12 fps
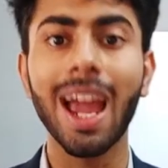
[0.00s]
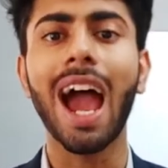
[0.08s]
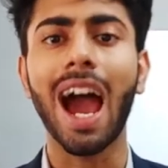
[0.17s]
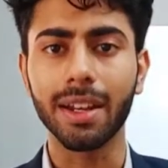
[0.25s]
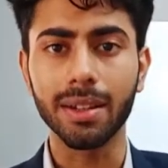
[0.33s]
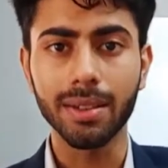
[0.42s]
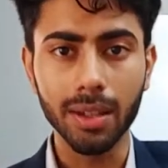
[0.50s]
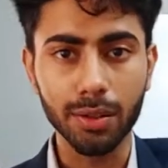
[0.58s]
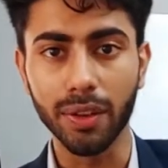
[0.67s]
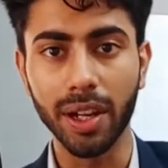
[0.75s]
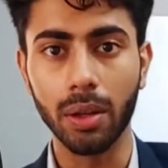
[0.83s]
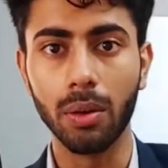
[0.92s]
And in this
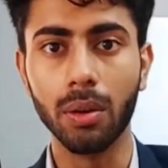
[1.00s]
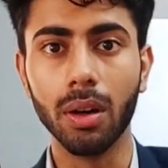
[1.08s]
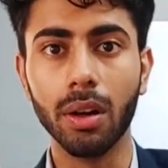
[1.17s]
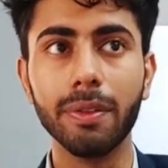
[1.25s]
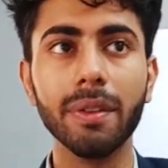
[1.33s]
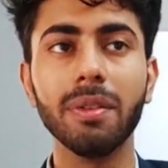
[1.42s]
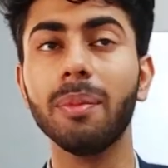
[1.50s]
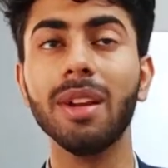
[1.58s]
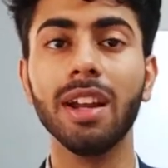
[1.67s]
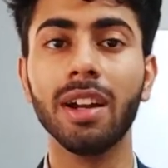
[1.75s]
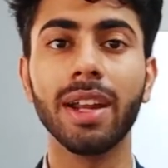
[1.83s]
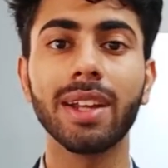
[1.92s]
video, we will be
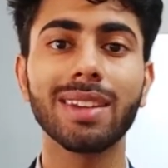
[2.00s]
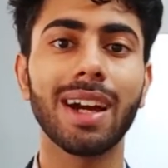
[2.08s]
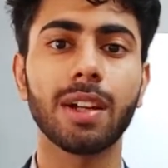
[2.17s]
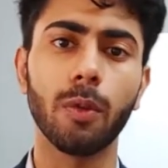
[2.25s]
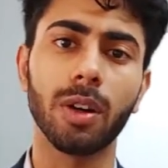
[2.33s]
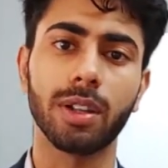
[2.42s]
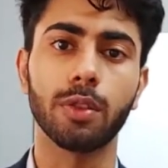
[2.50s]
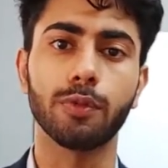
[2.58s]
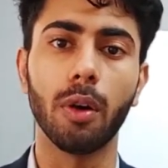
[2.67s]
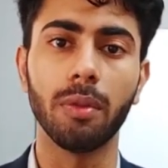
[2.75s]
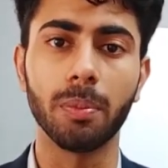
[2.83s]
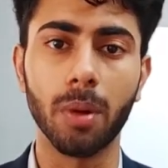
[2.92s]
learning that what is
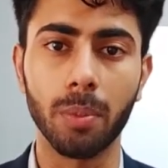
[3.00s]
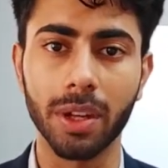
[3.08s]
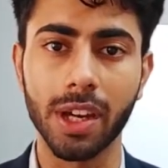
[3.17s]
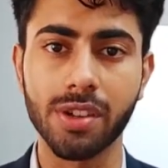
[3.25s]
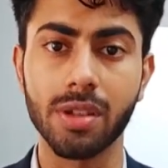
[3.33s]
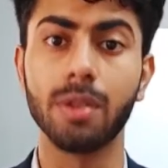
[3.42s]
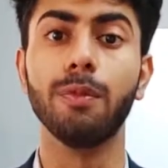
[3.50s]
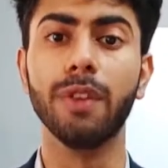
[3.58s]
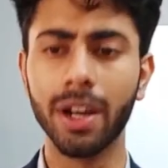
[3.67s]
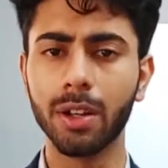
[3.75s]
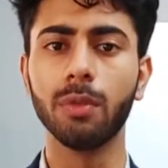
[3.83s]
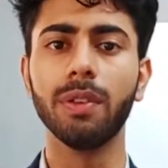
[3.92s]
forward propagation,
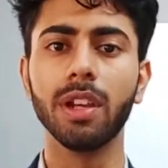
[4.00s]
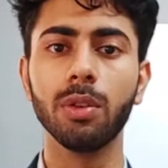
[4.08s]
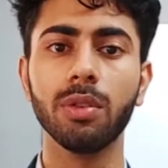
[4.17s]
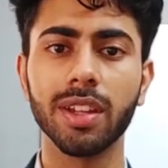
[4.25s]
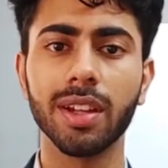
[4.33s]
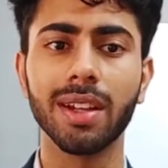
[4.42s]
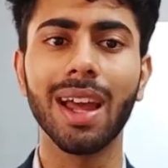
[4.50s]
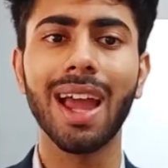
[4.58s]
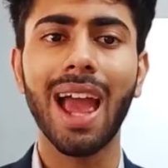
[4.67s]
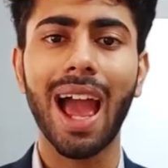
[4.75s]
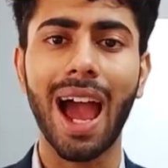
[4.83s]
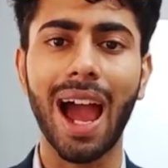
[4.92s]
where do we use it,
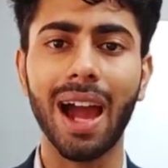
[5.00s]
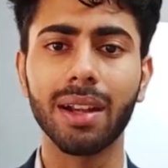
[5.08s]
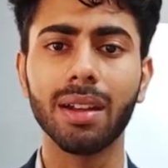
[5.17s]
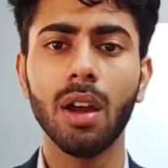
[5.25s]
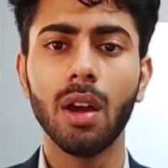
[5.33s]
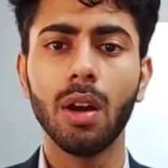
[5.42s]
and